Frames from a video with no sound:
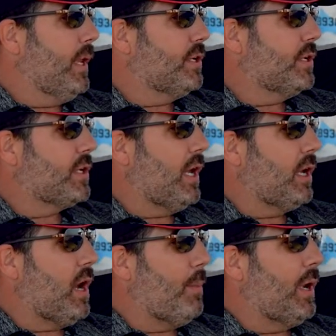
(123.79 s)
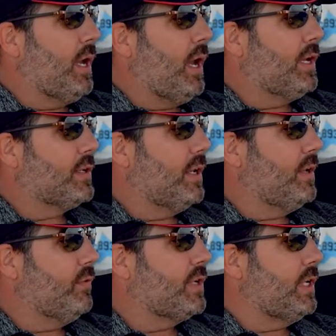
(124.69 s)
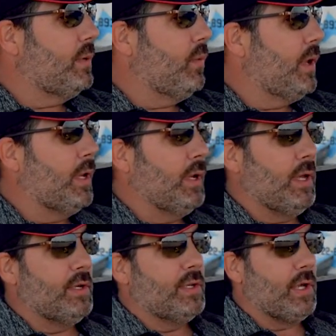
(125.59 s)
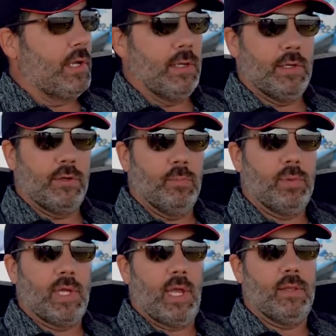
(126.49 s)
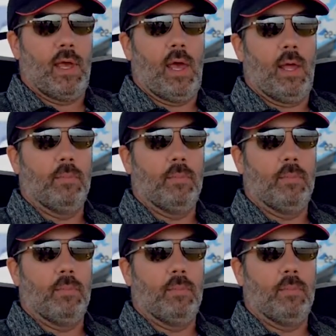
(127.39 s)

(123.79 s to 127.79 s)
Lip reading: it just kind of caught my eye because I'd never seen one, and I decided to duplicate that.